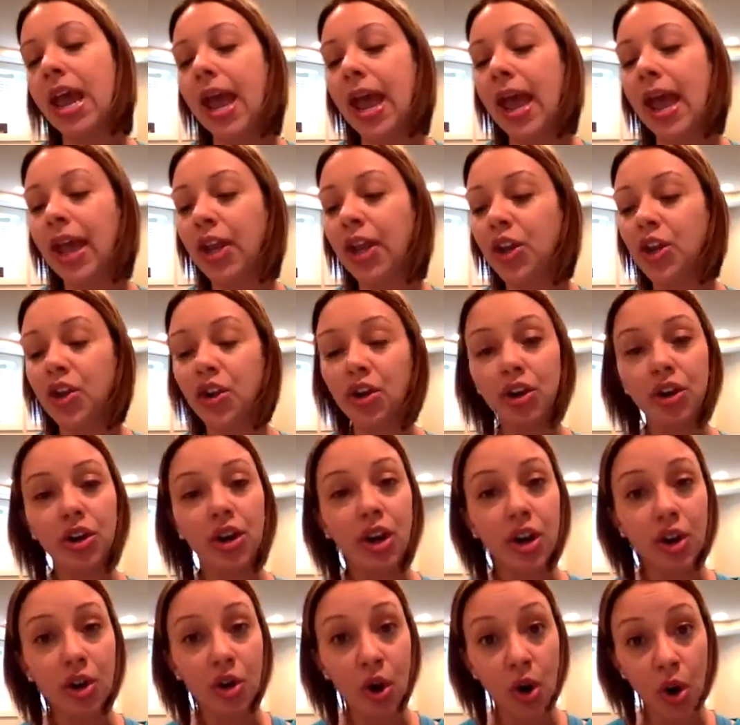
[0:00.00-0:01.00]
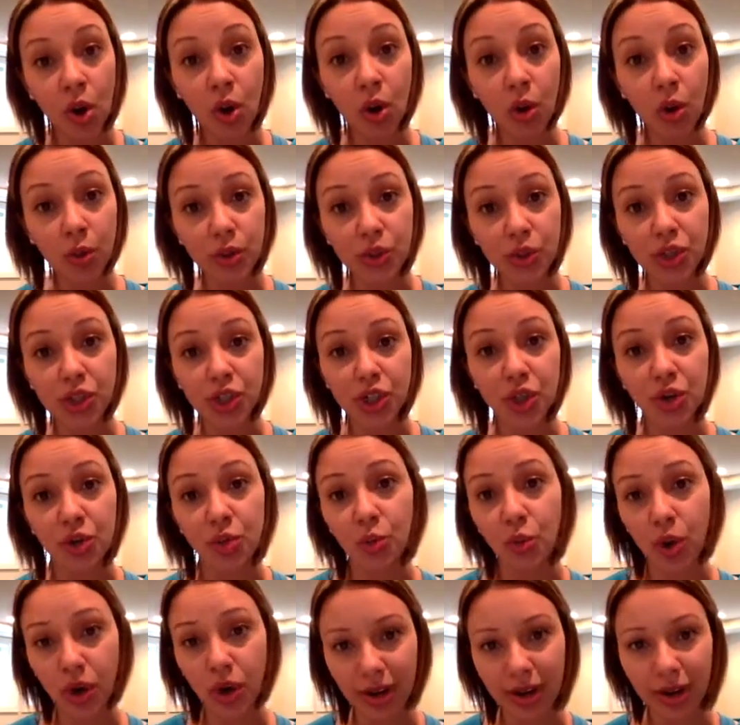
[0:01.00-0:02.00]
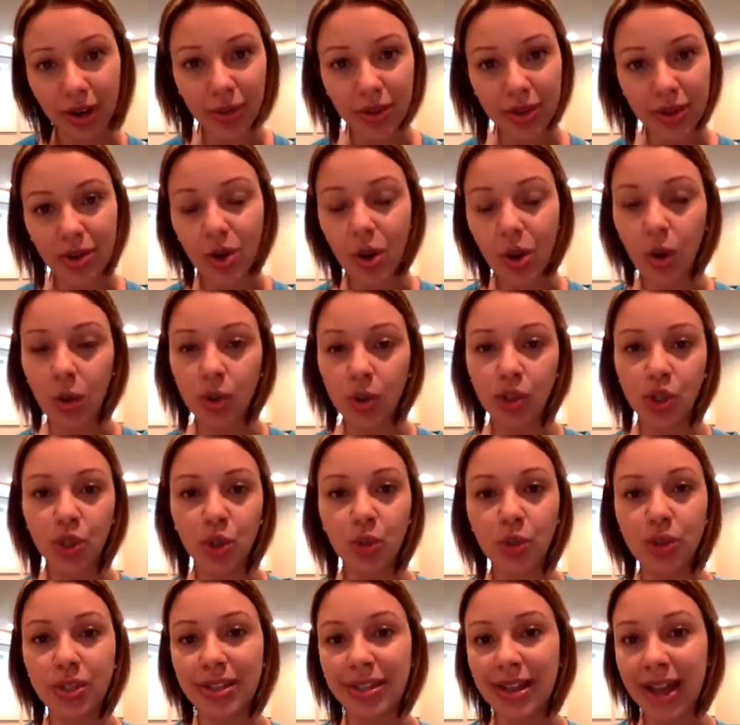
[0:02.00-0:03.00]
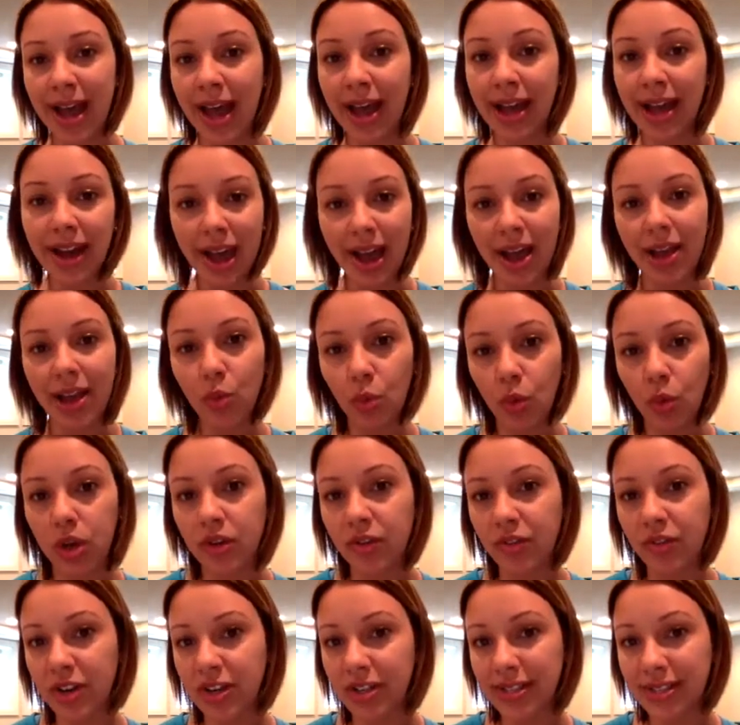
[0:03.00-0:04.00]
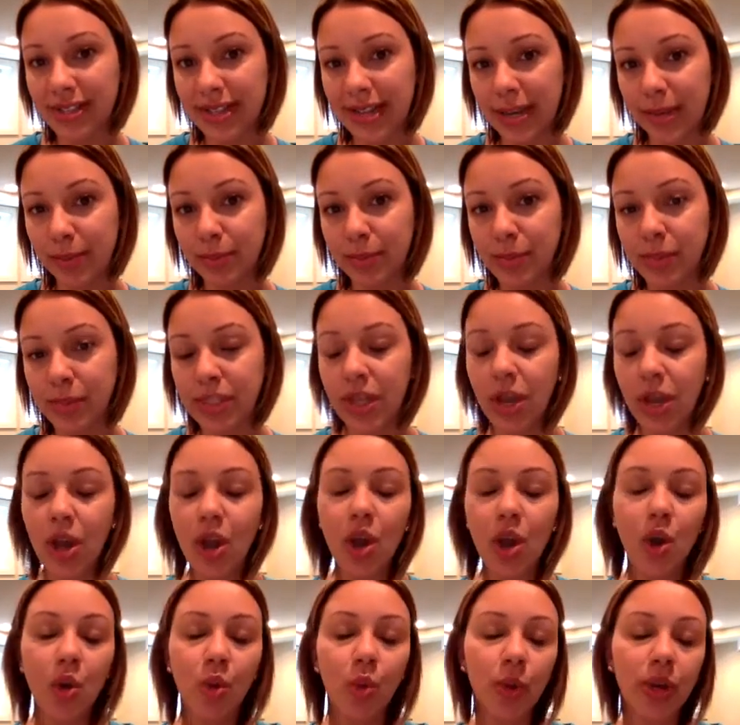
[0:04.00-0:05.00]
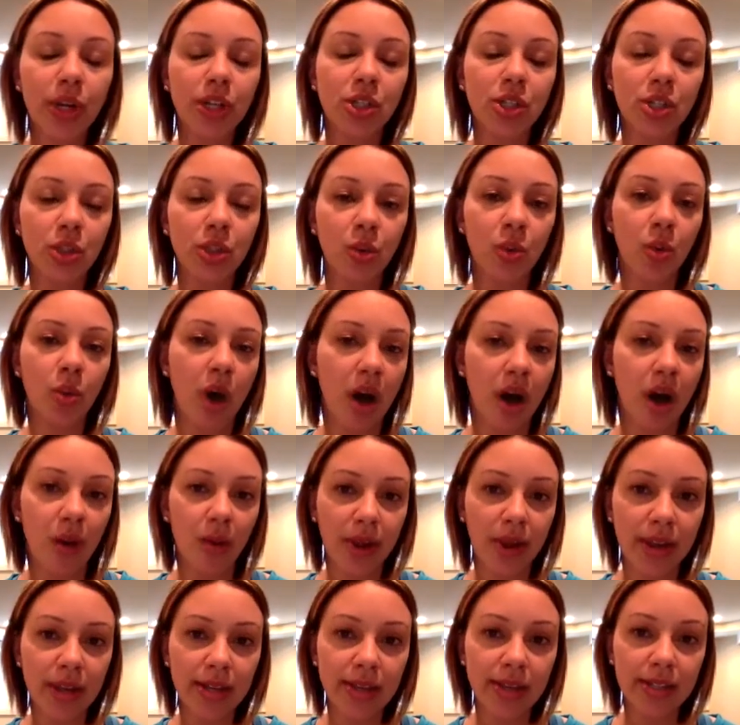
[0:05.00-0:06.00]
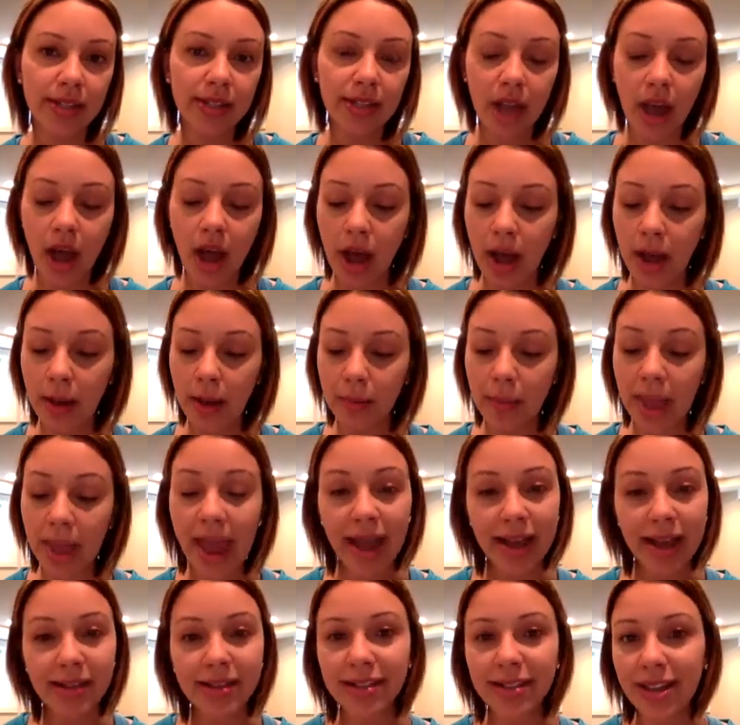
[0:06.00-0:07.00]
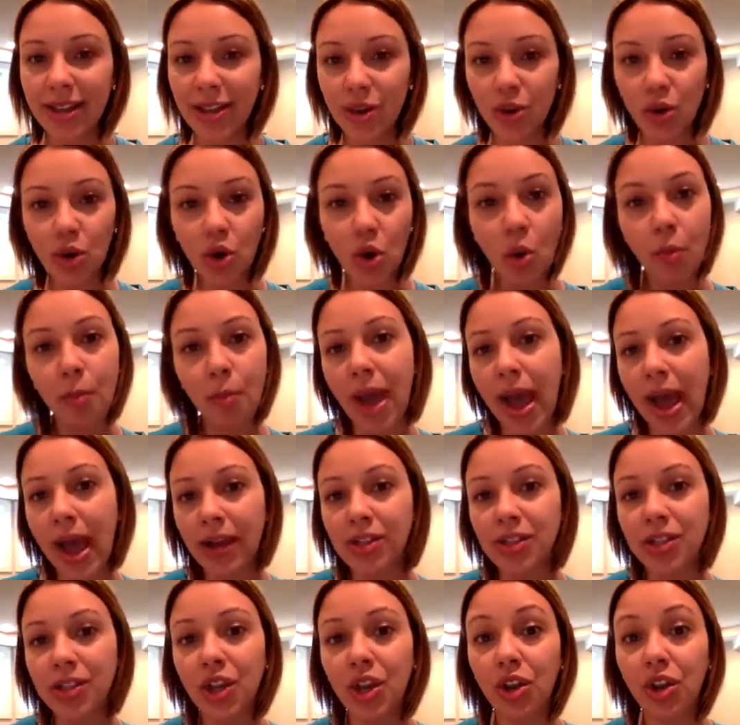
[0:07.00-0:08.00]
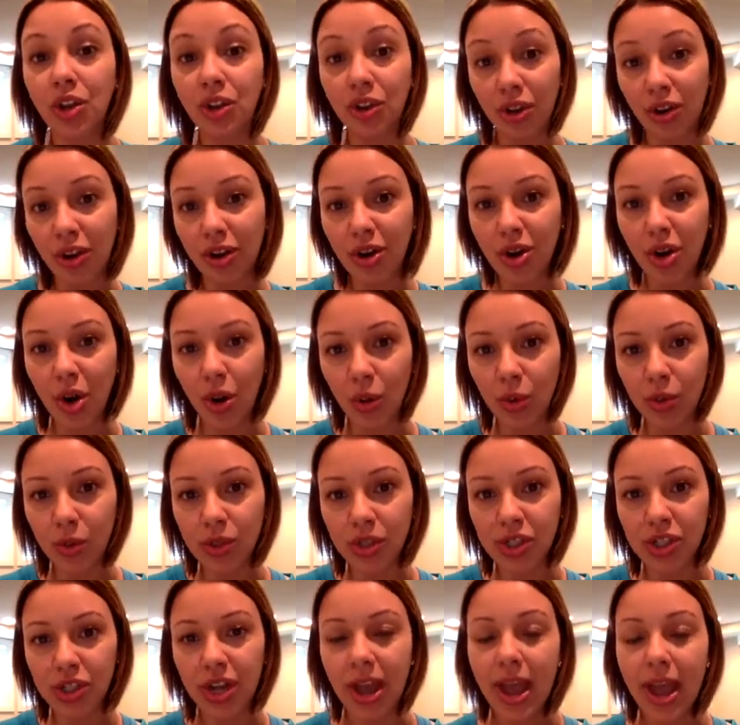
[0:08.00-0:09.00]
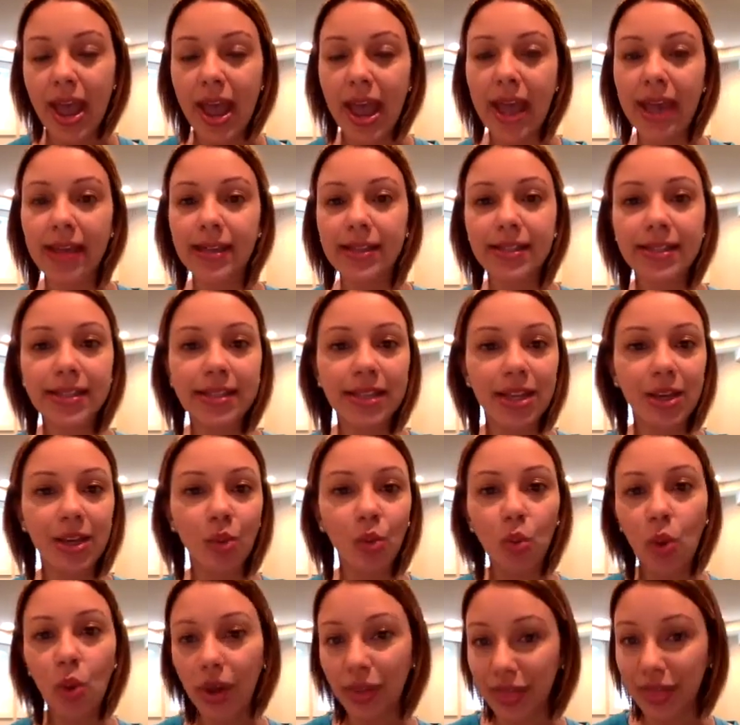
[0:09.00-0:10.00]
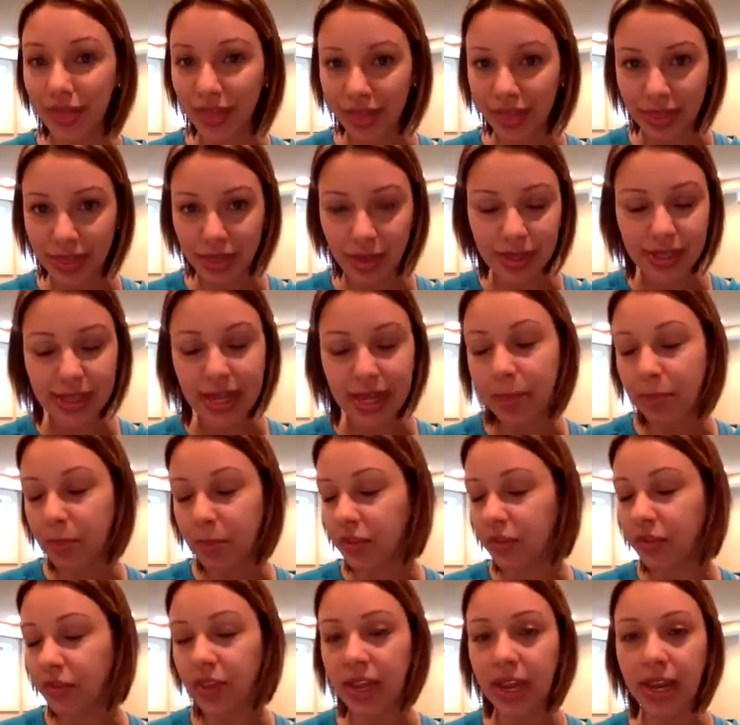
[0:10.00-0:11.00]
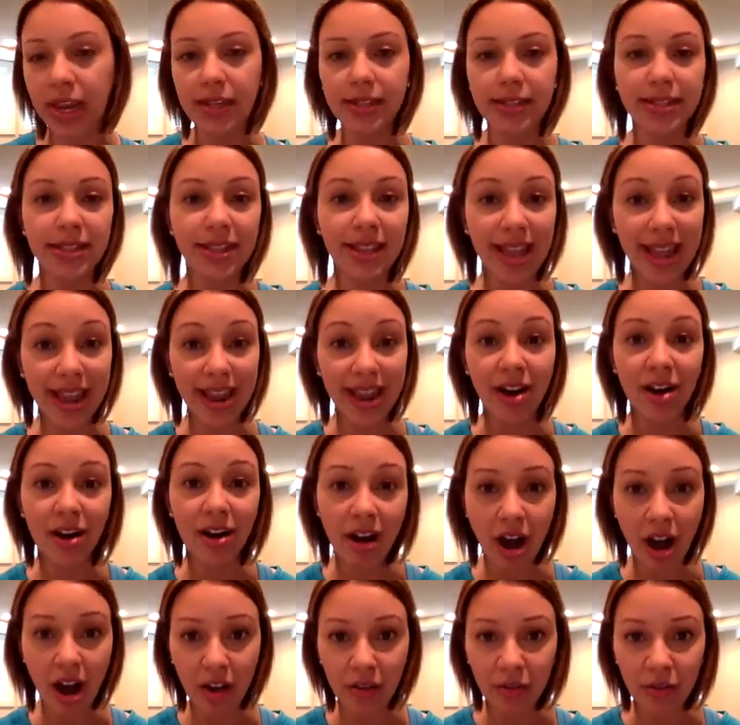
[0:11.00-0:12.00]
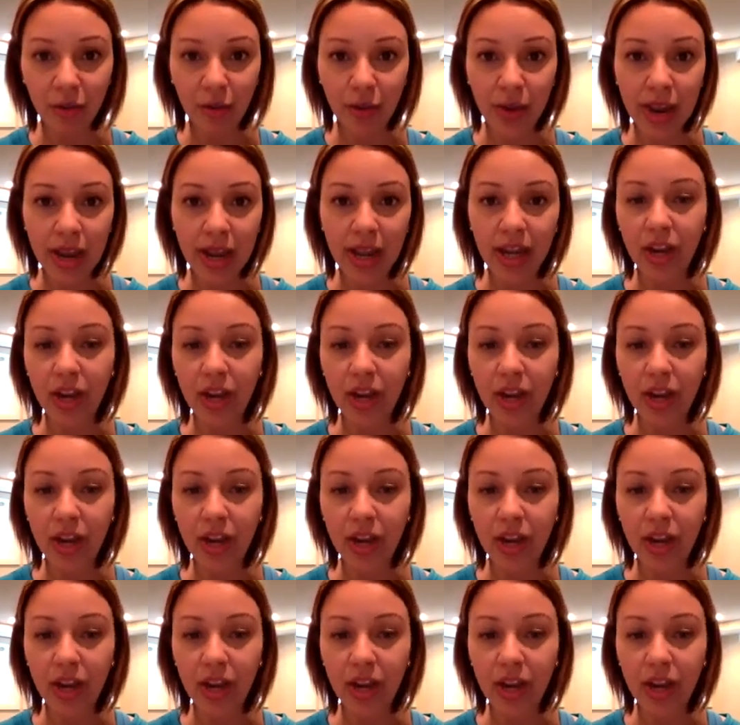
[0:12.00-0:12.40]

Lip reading: and your coach, you're working with a coach who's not on one of our teams, we do always ask that you go back to your coach and see what type of things they are offering.